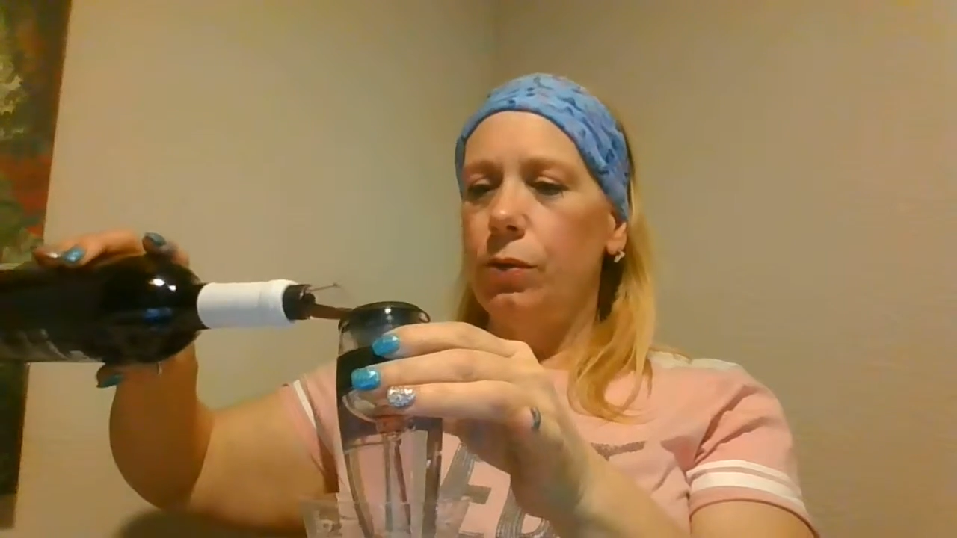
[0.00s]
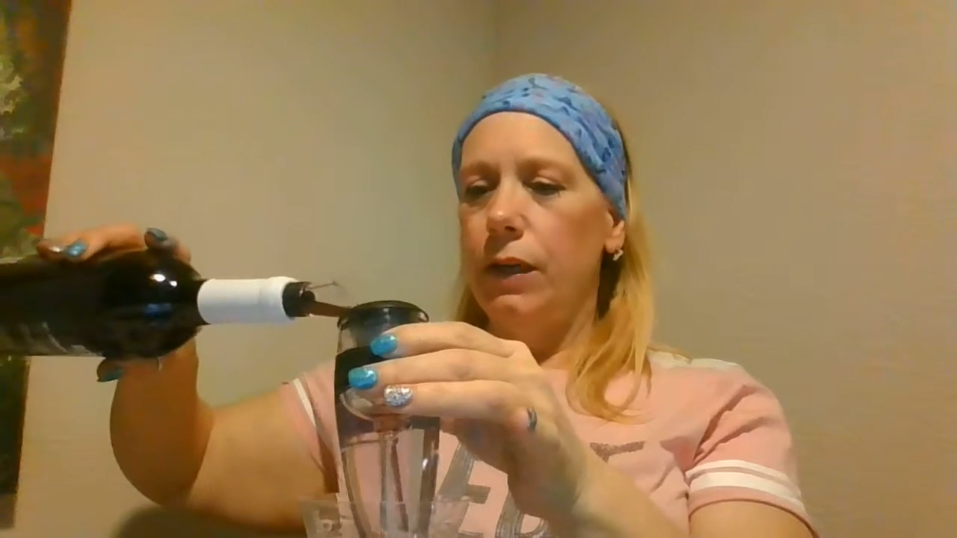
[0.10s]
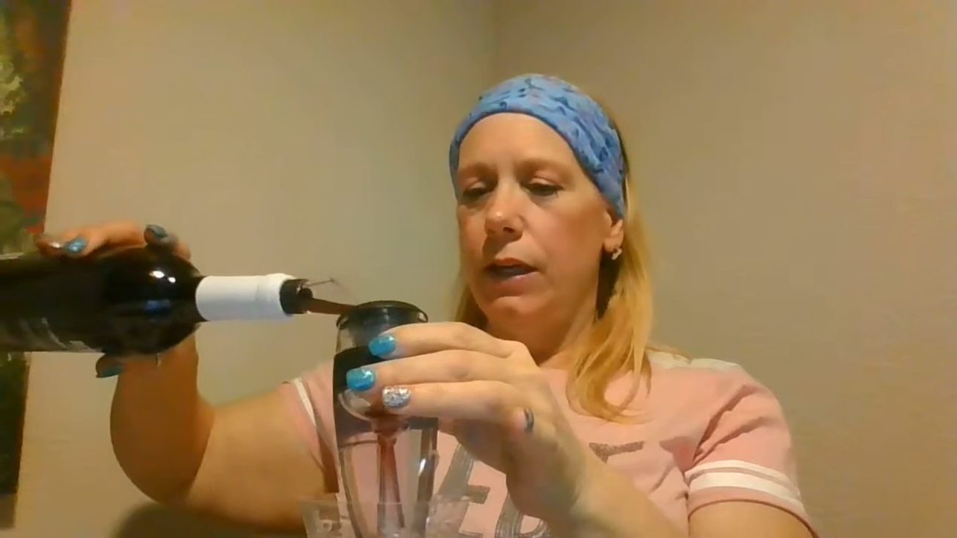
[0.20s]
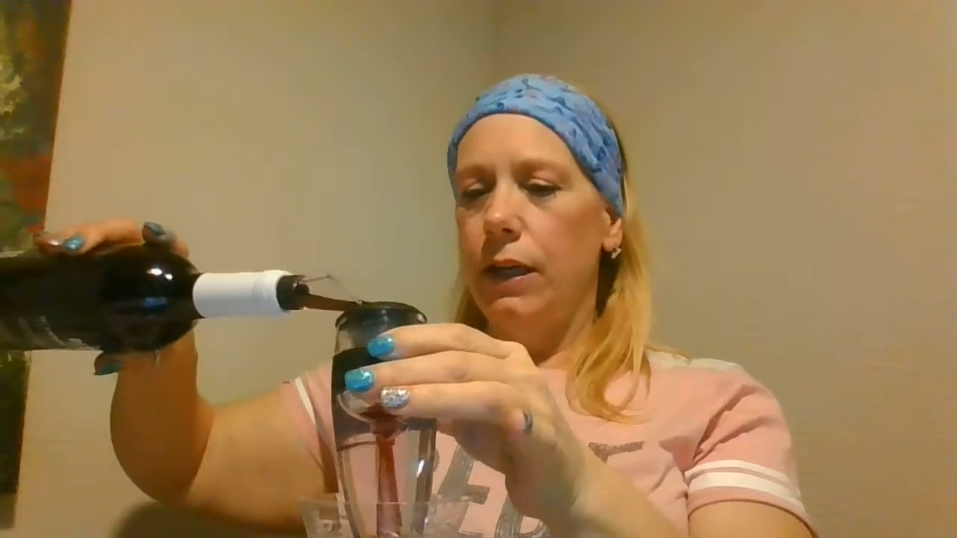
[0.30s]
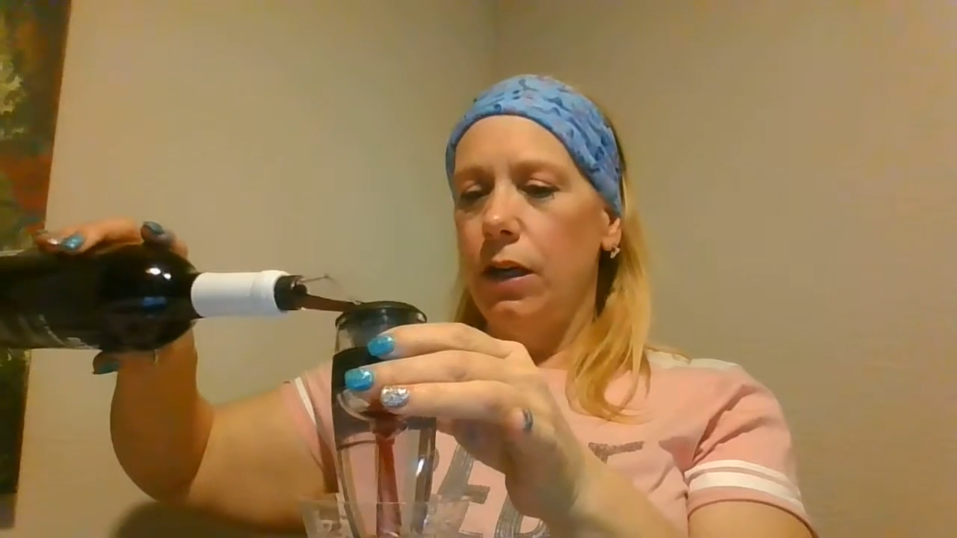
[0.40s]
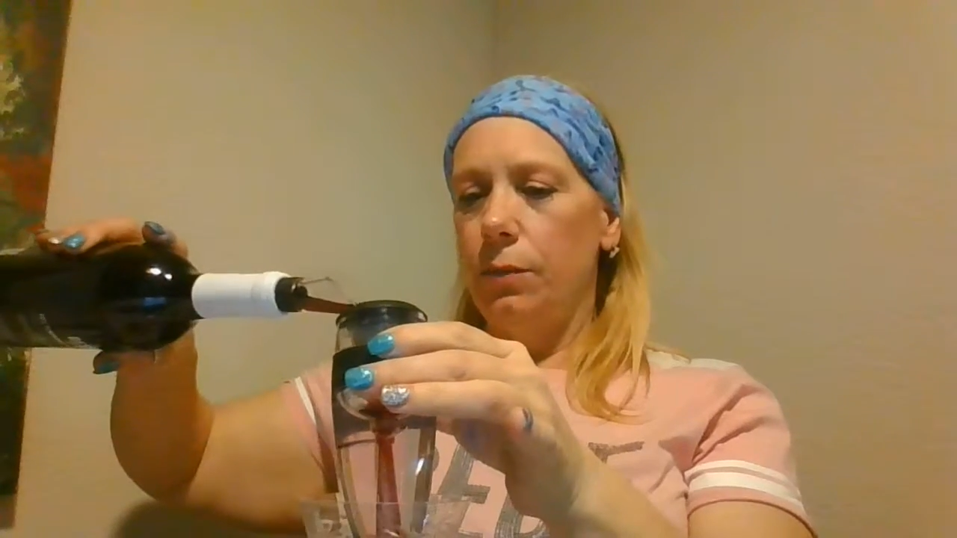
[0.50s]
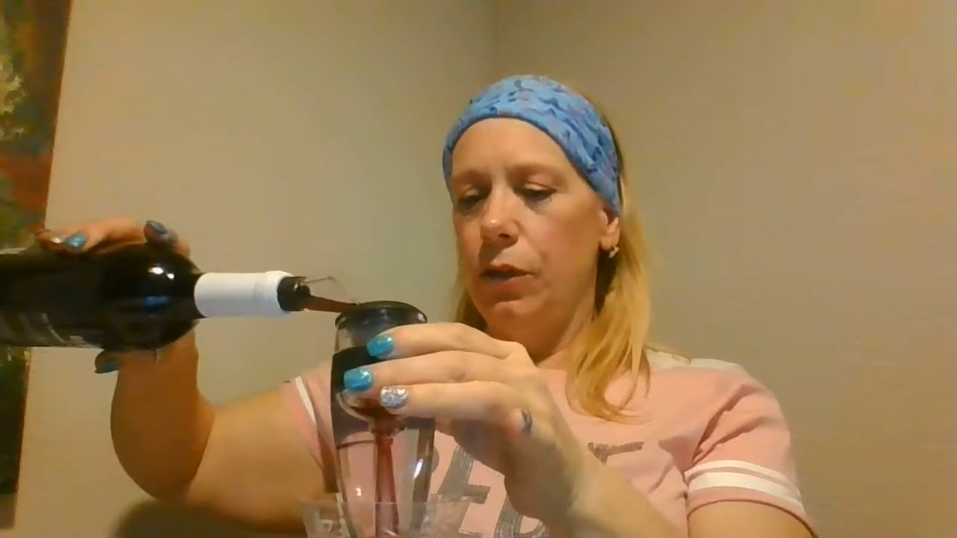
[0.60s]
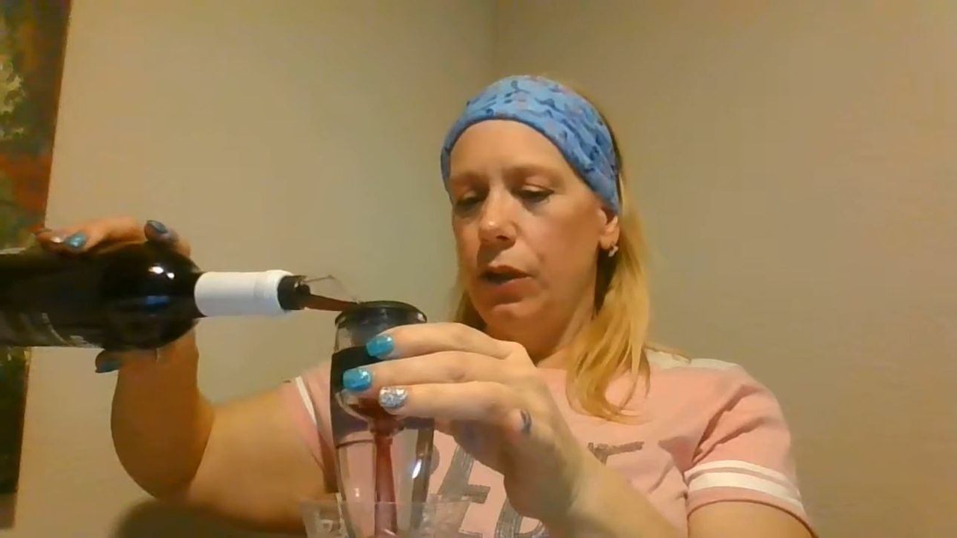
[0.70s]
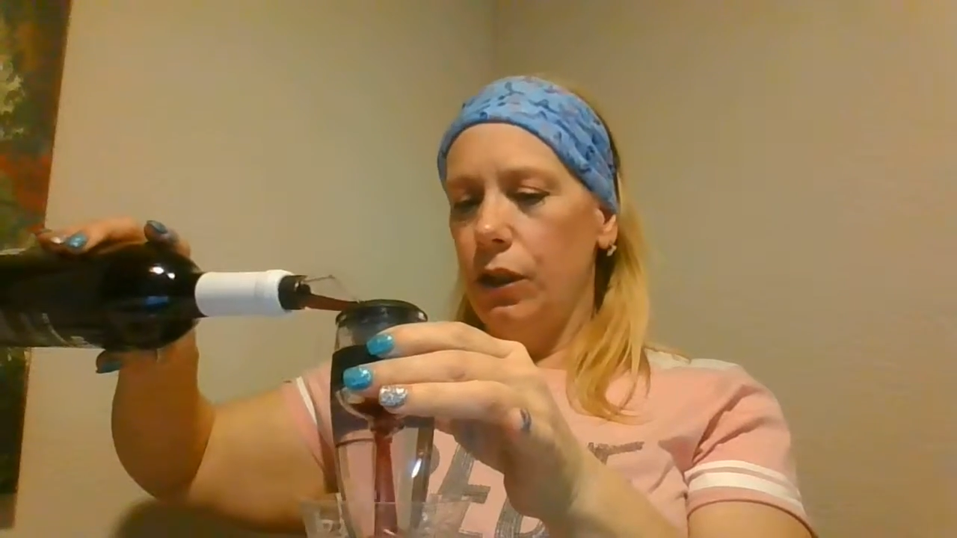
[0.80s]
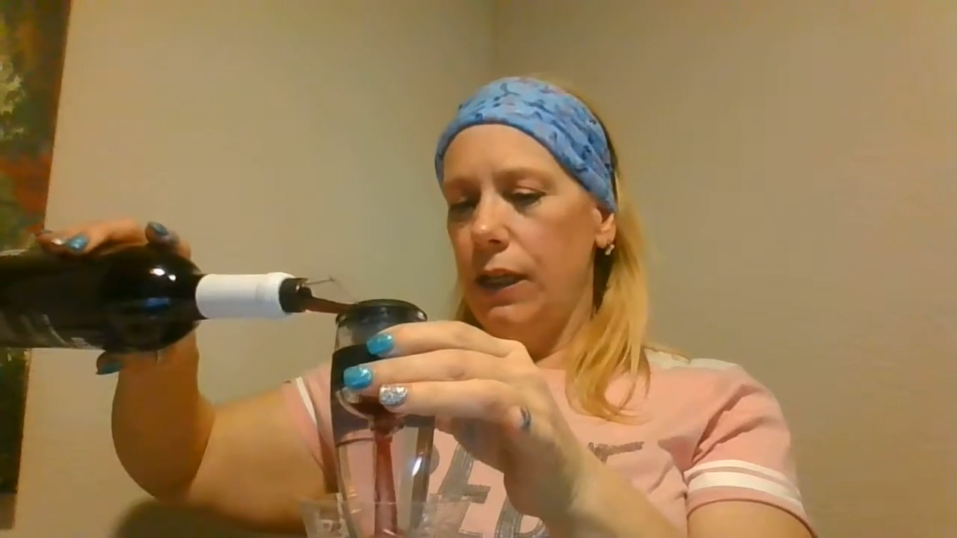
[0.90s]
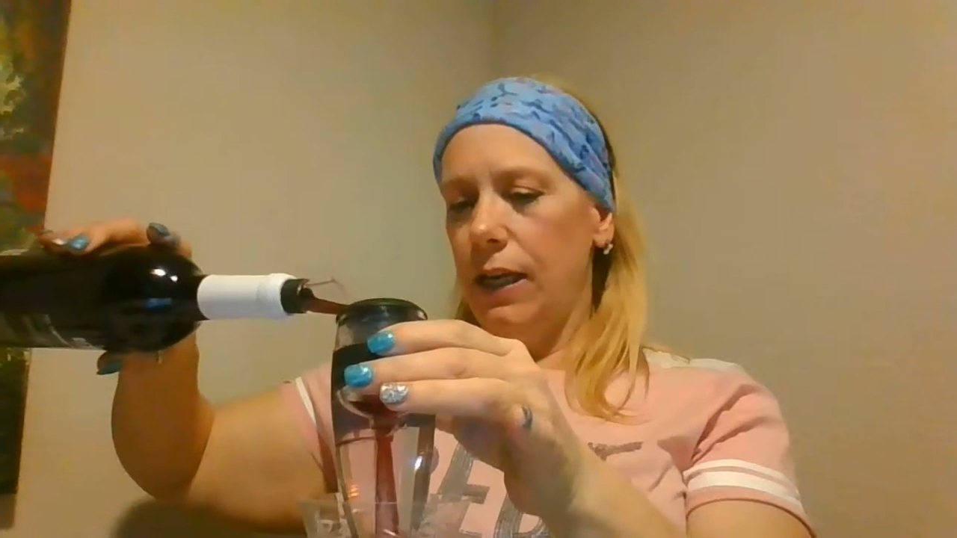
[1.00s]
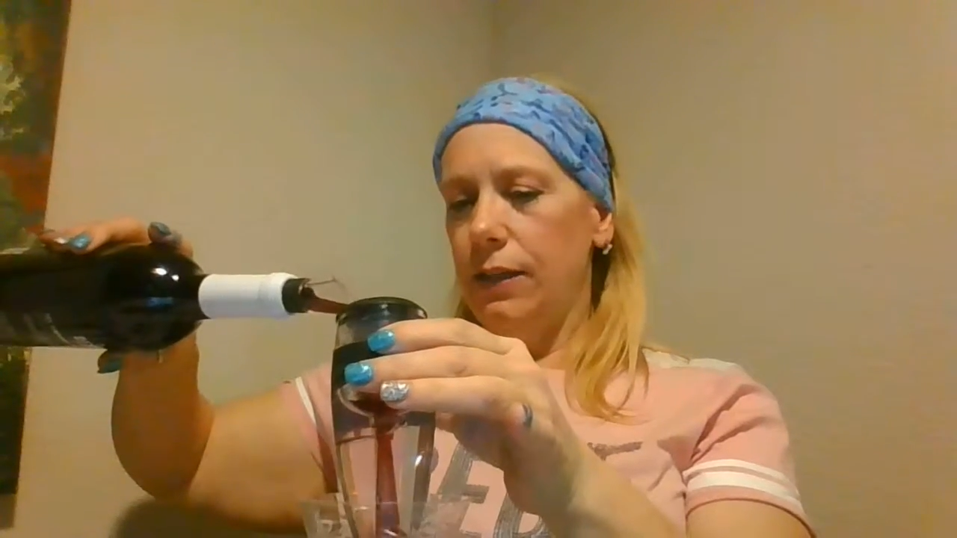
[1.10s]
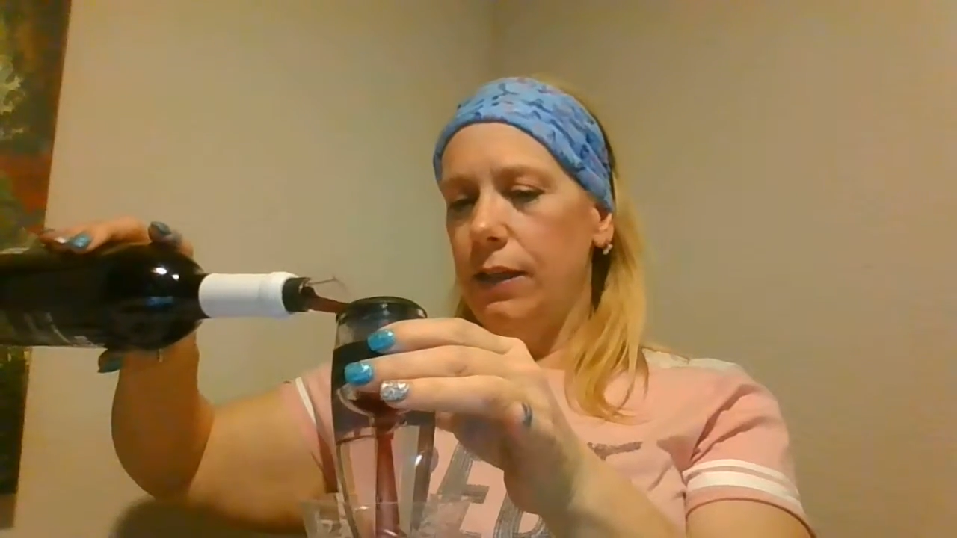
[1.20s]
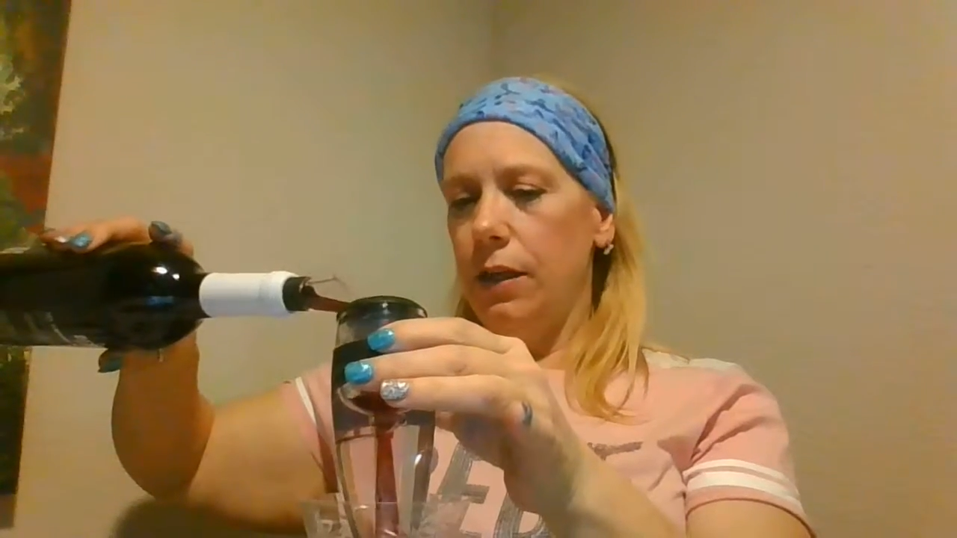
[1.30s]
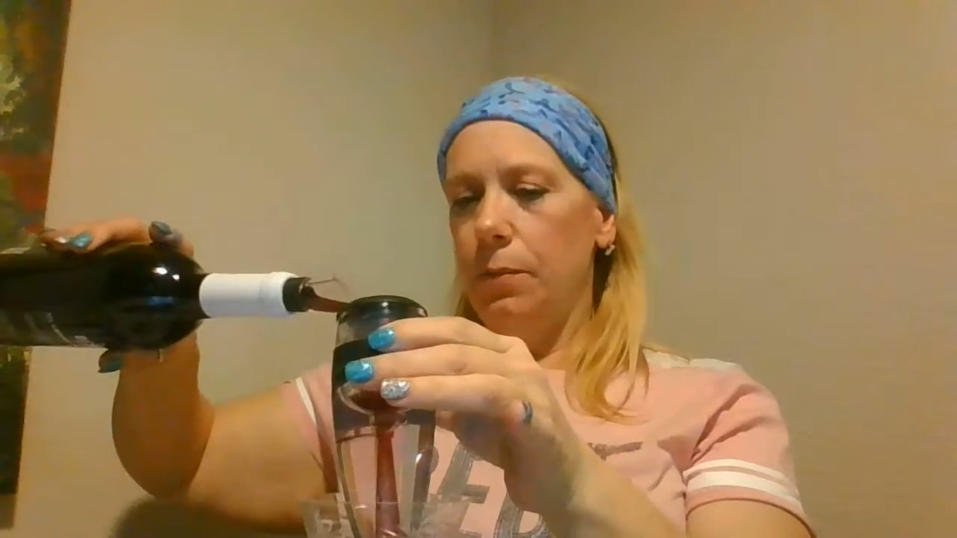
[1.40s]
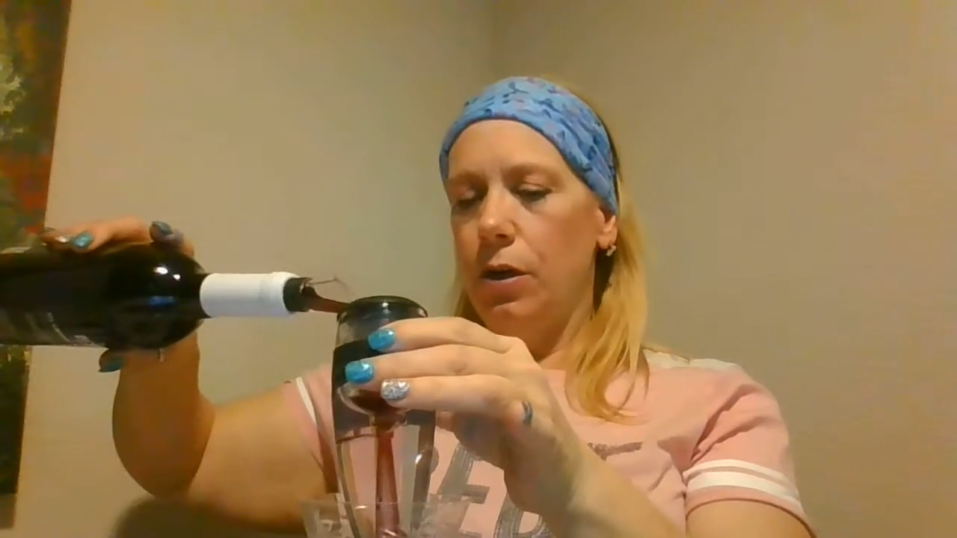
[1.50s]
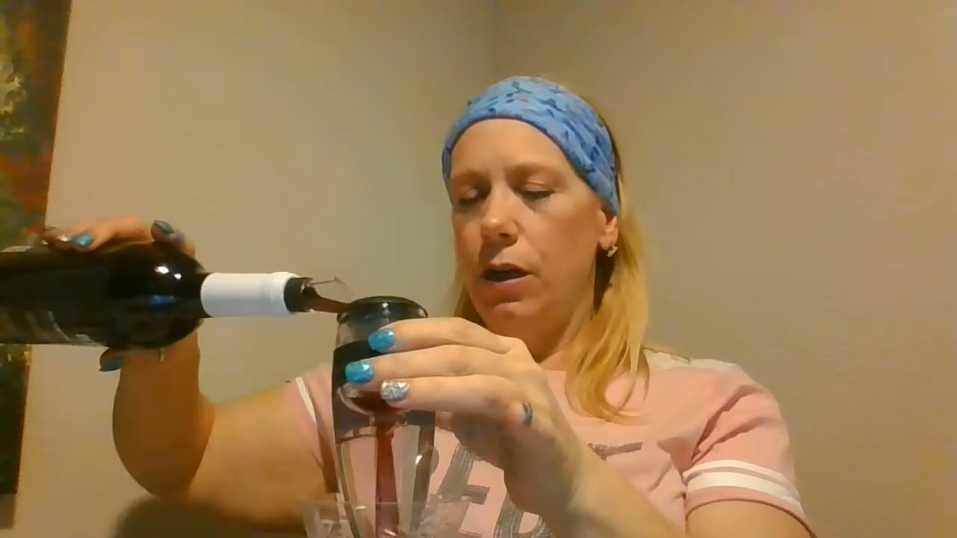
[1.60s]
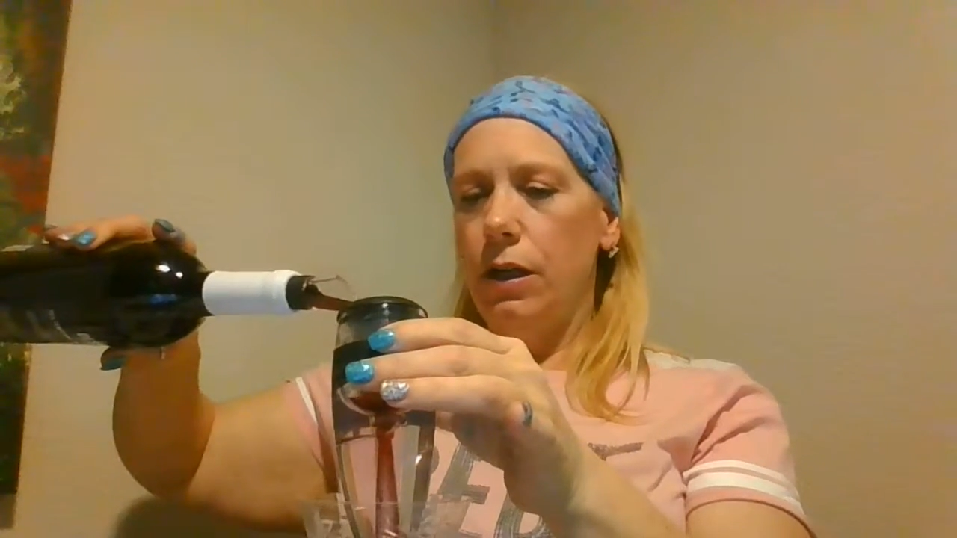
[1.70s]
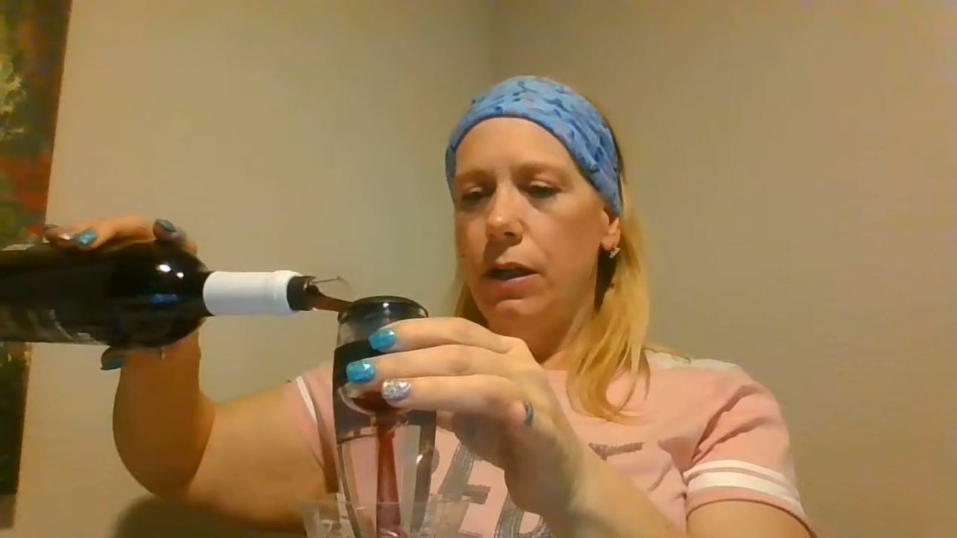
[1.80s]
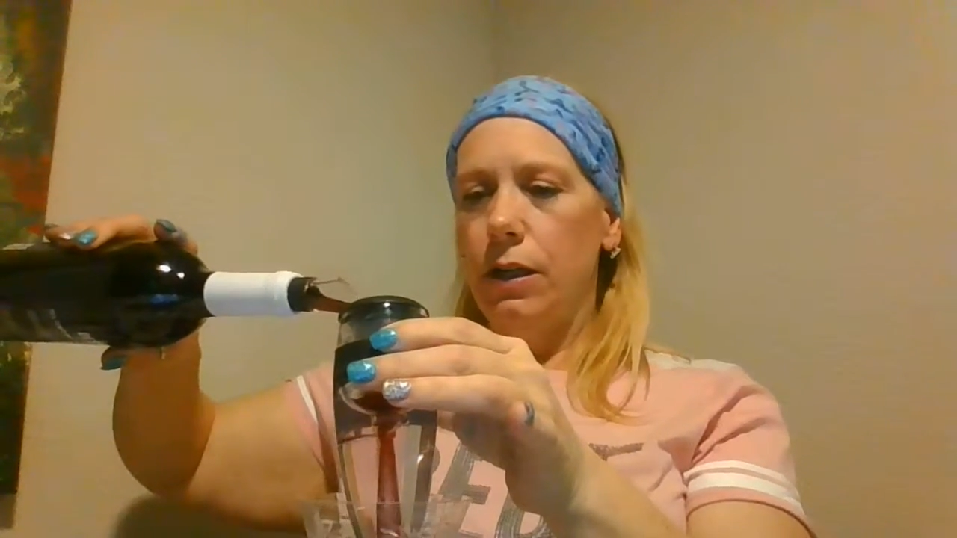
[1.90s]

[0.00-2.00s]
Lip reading: we can get on with our tasting part.